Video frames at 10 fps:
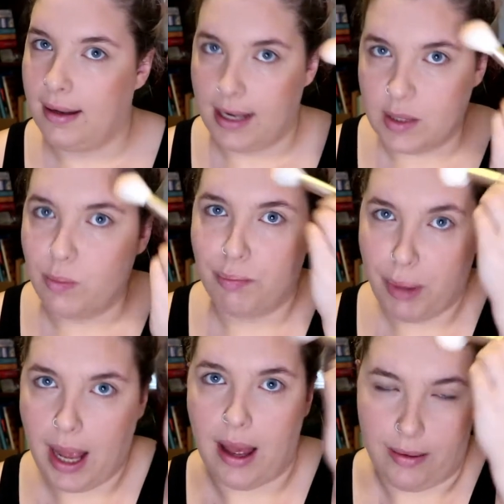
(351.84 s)
is
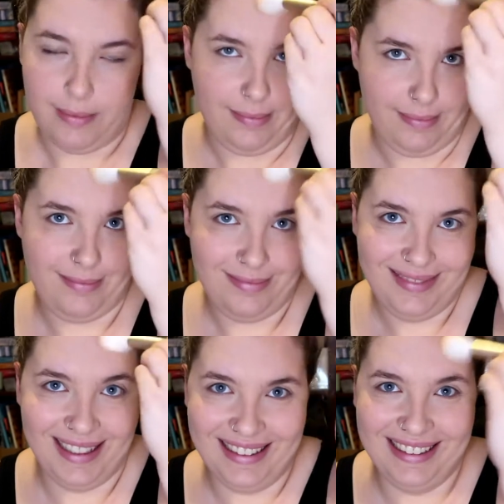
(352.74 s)
brown.
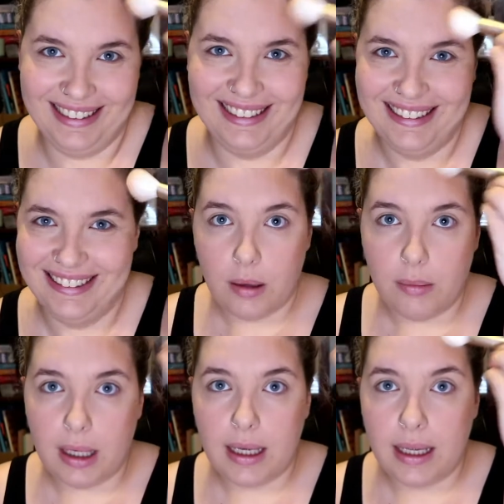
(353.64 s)

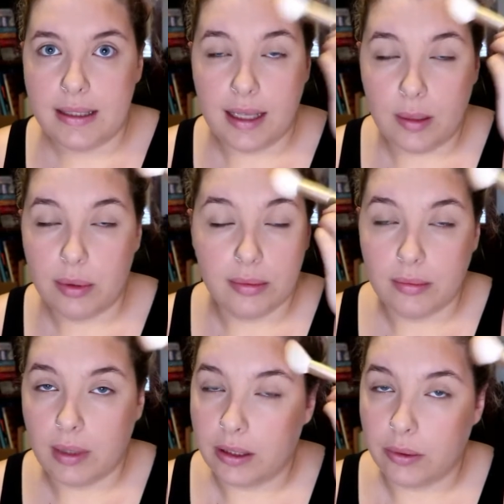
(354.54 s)
My tip
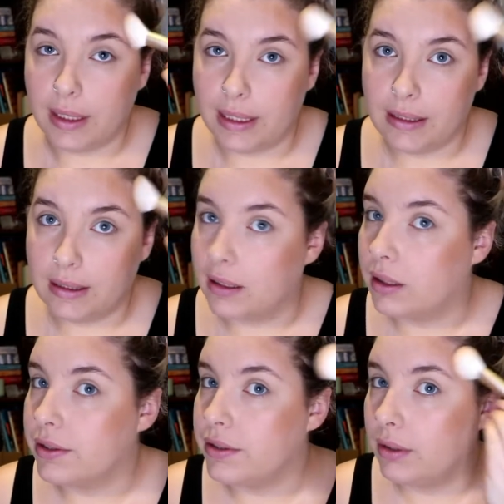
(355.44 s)
when doing any kind of
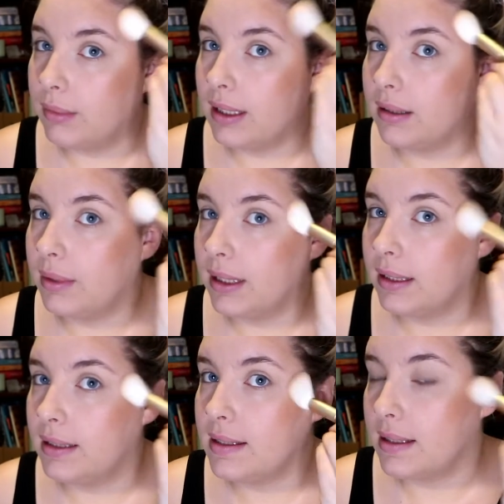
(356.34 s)
costume makeup like
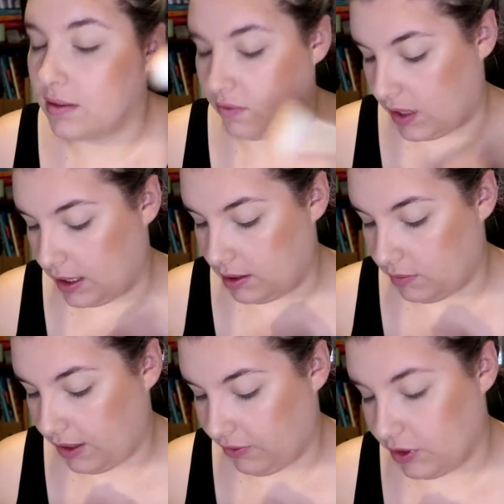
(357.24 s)
this is find a
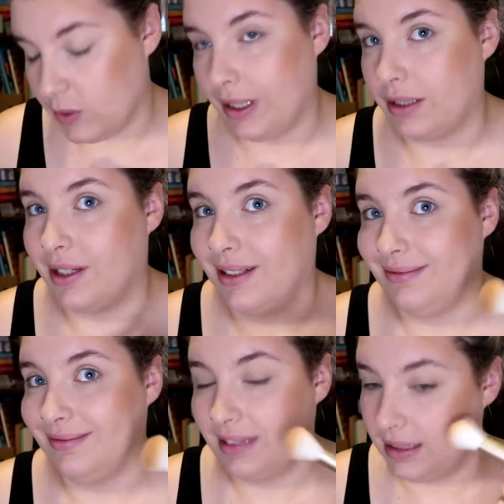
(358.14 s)
reference picture
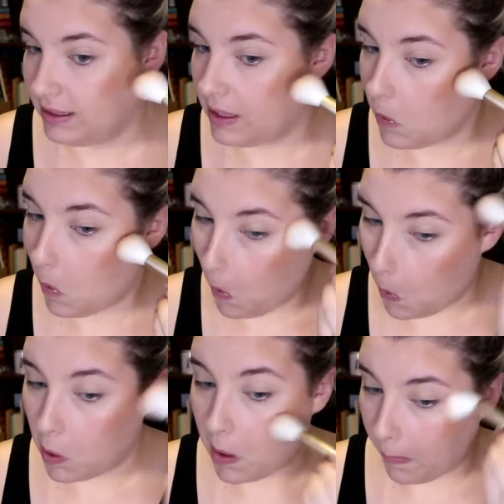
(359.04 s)

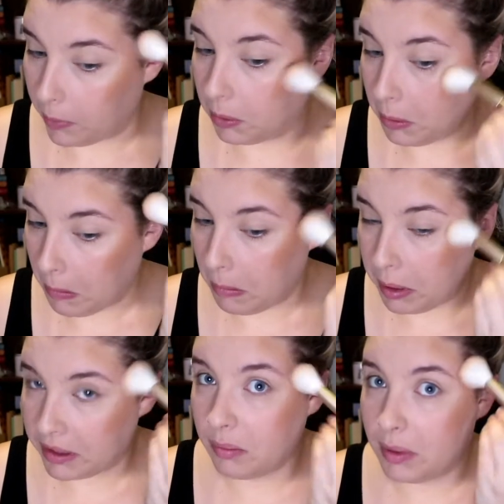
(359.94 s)
or a couple,
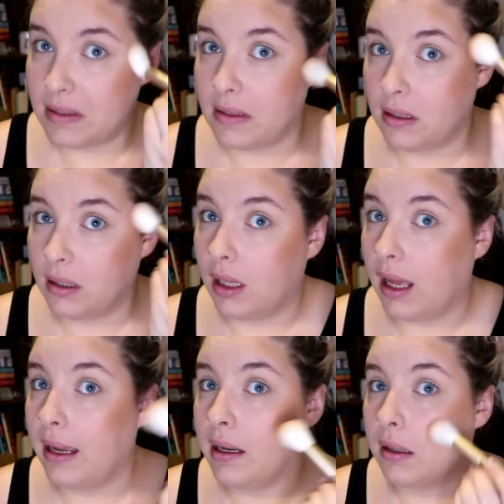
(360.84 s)
pick the bits that you
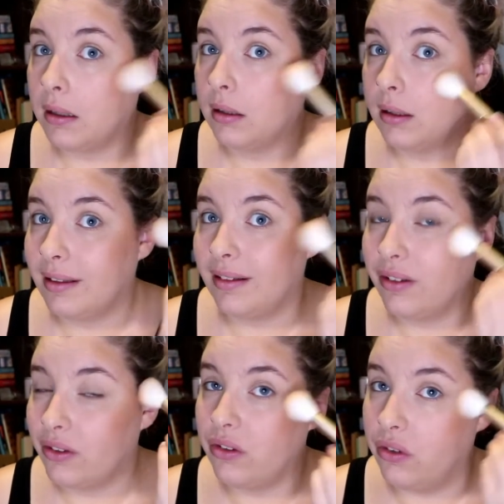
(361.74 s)
like, and
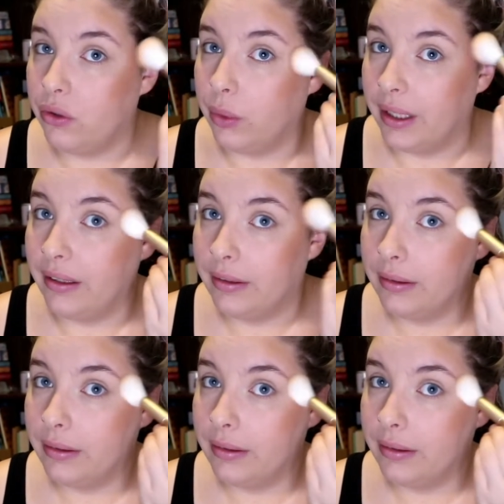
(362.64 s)
just do it.